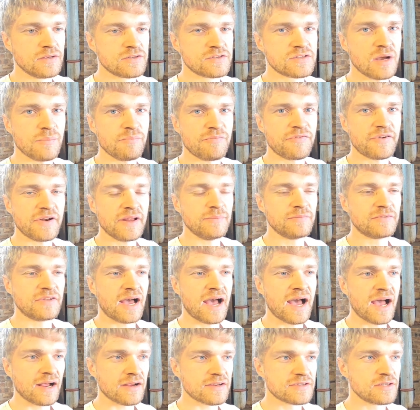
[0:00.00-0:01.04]
subframe to
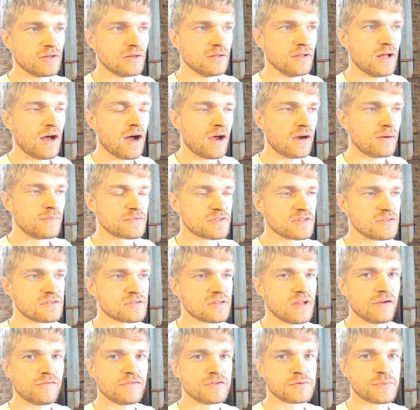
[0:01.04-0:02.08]
axle, arms and
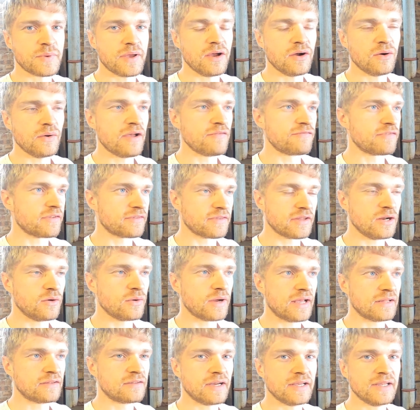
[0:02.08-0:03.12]
stuff as well. Everything will
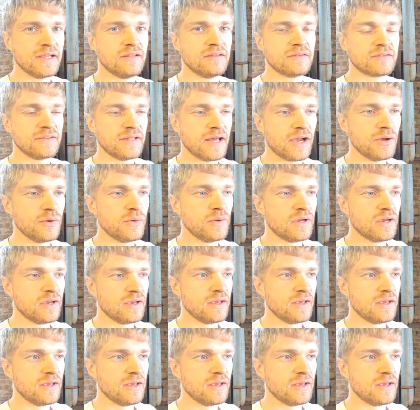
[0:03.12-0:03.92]
get tightened now.